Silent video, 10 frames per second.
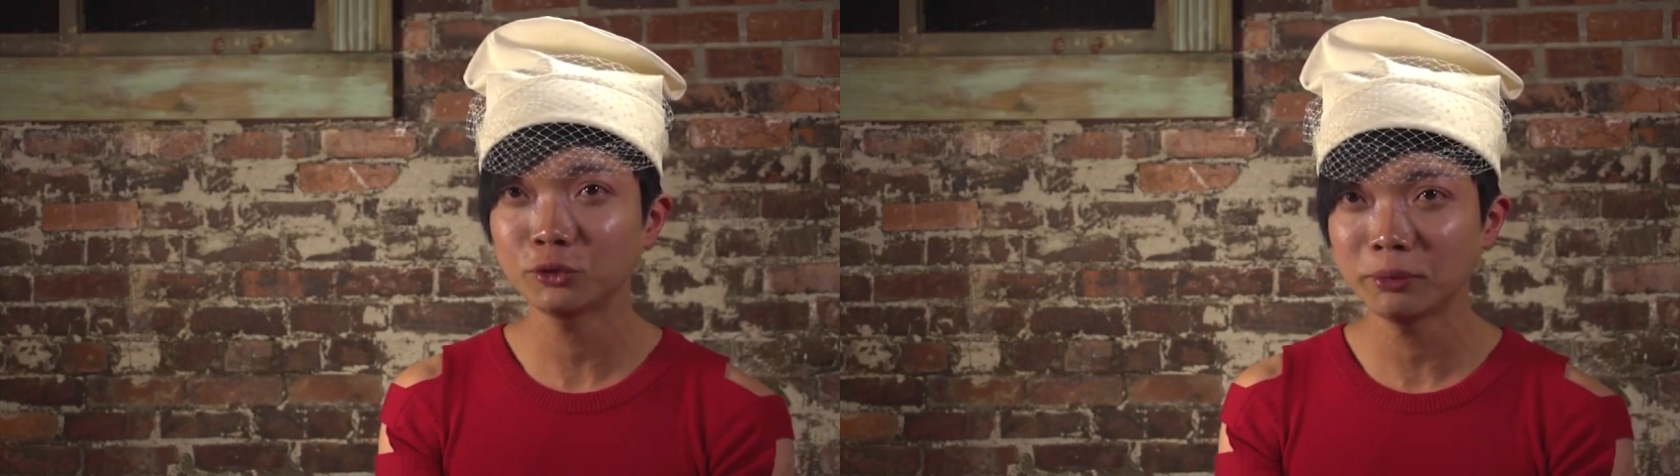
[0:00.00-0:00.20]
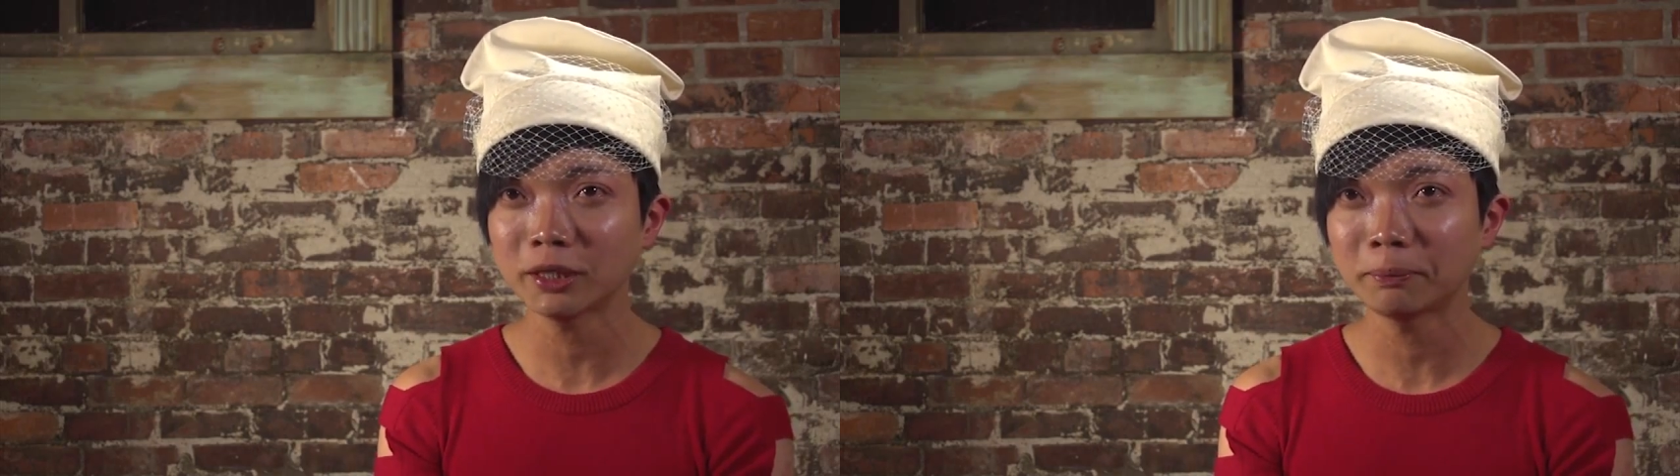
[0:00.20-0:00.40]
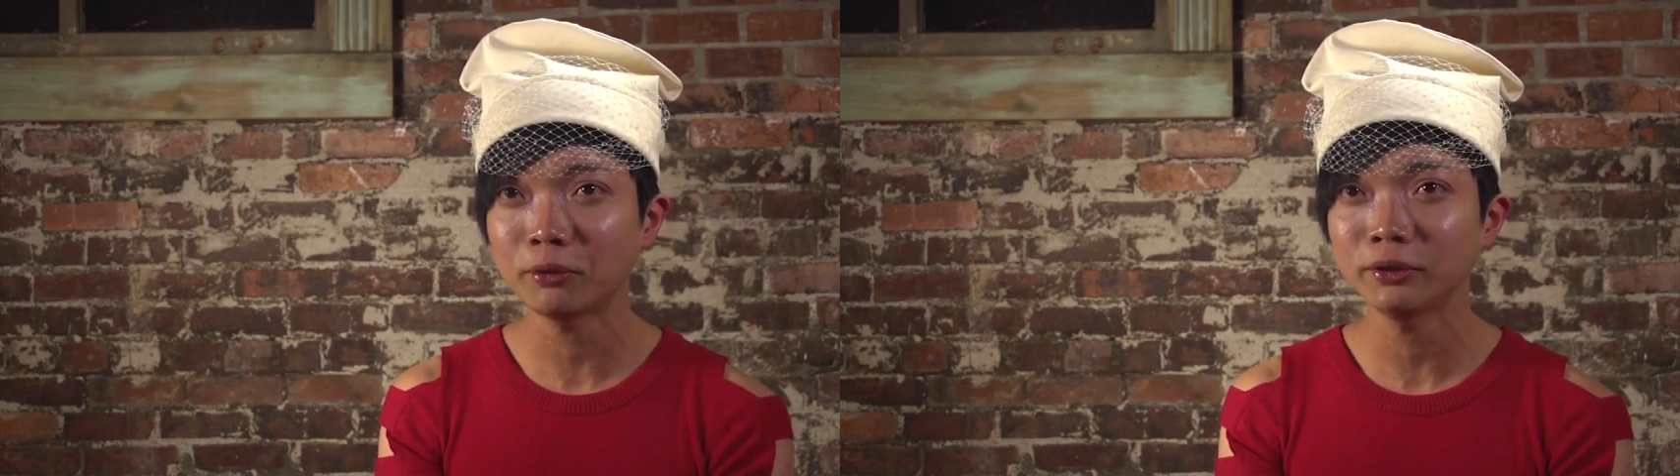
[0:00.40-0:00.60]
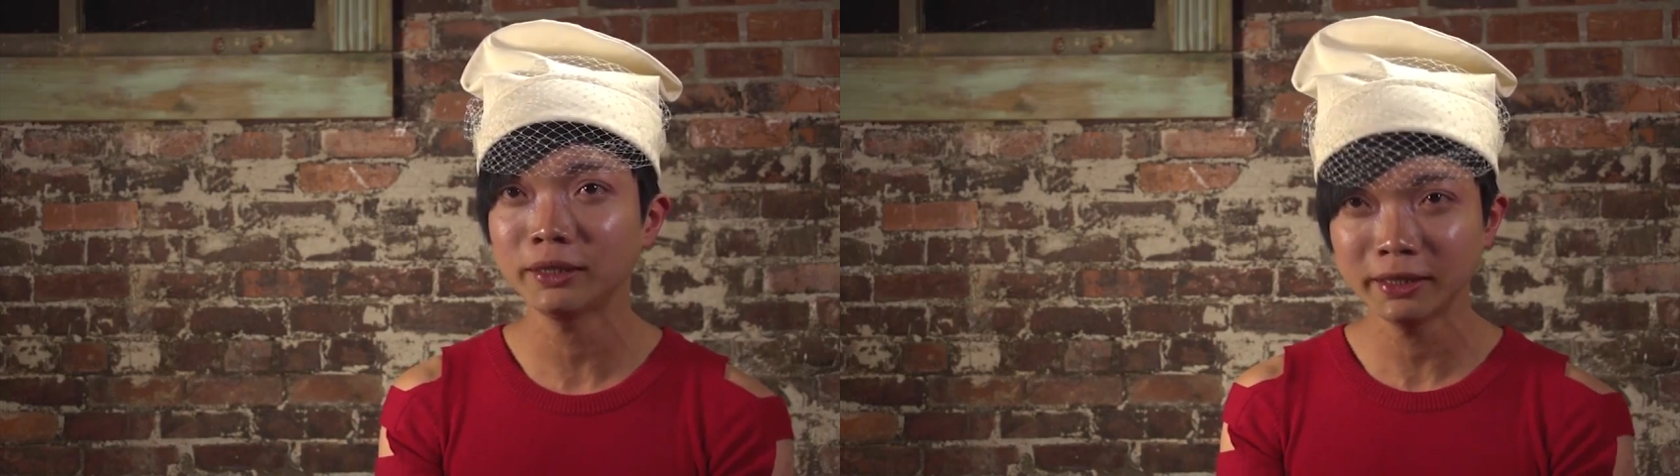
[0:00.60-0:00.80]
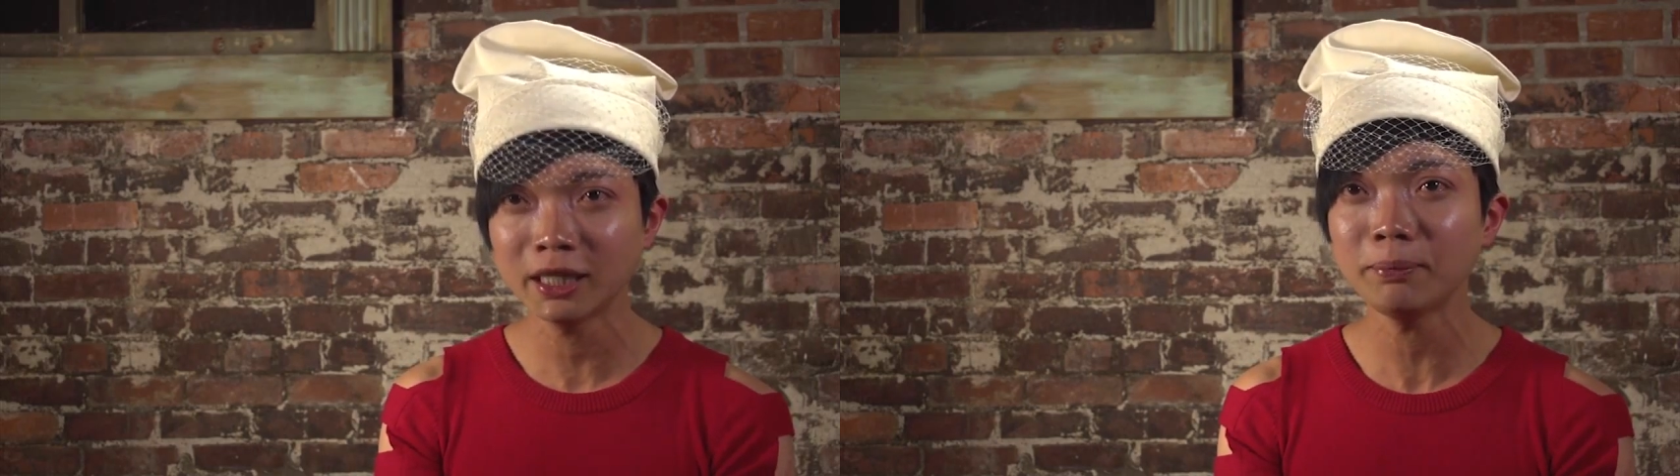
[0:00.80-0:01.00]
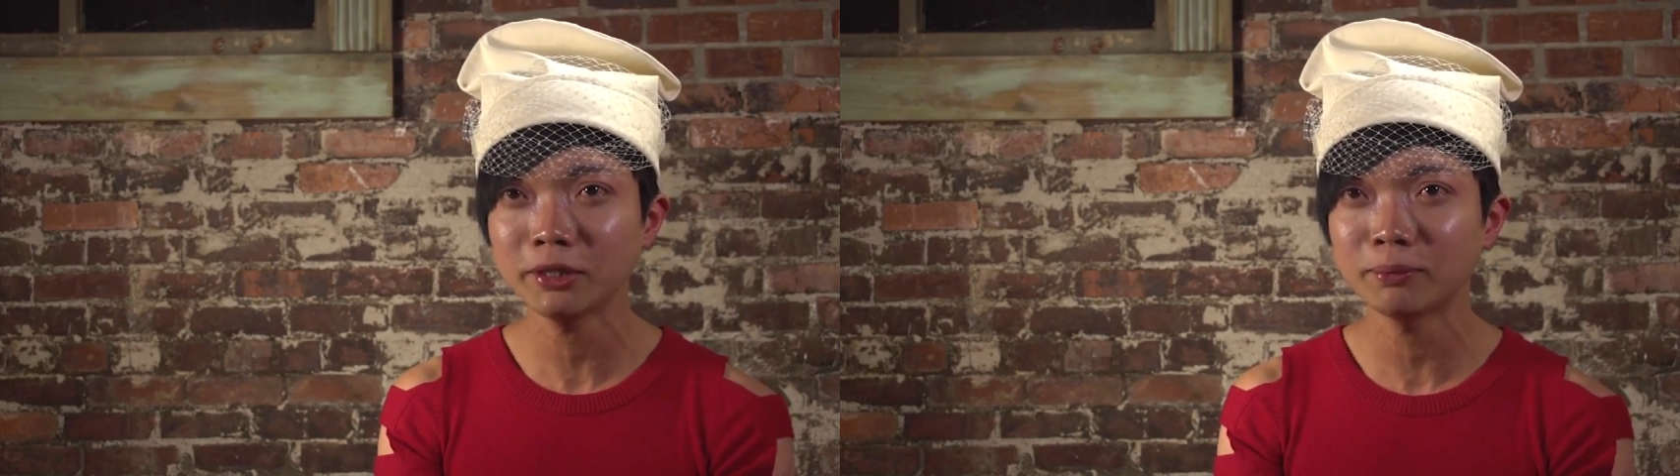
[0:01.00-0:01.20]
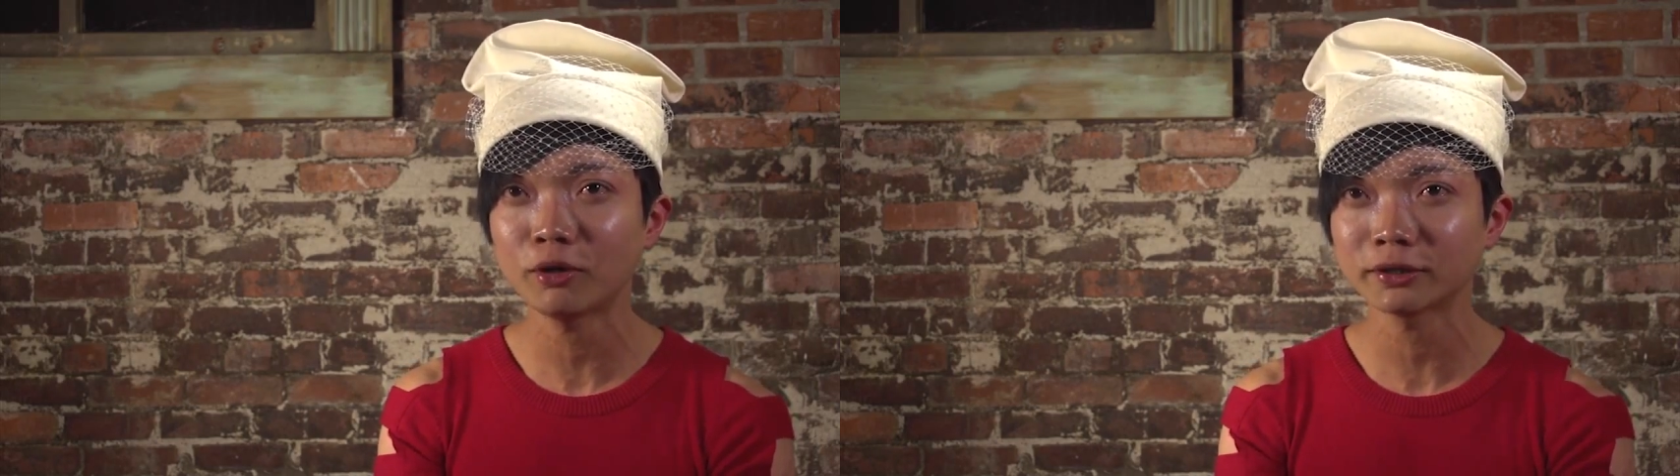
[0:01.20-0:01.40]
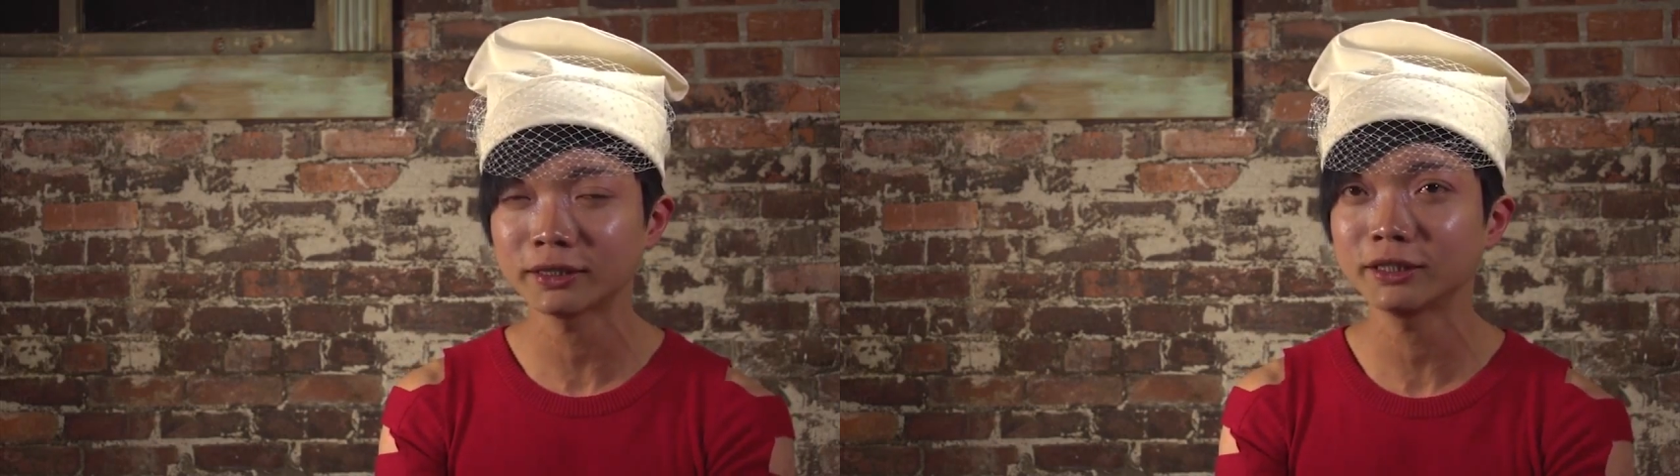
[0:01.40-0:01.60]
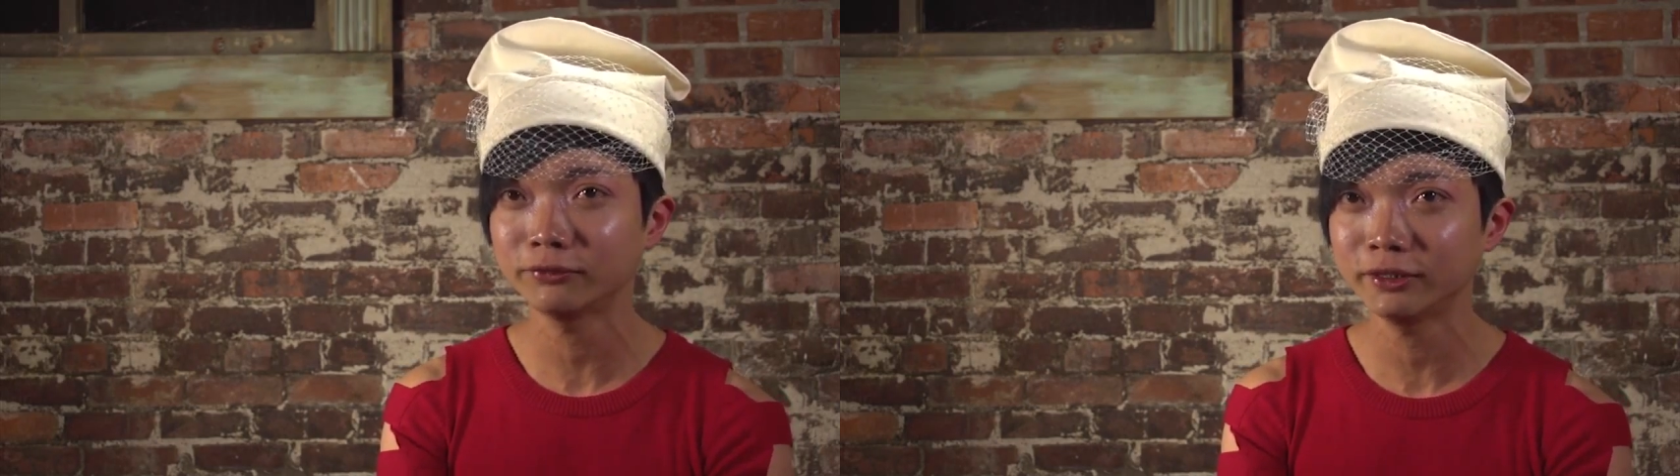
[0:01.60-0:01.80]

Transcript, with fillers: to make a point that it can be a positive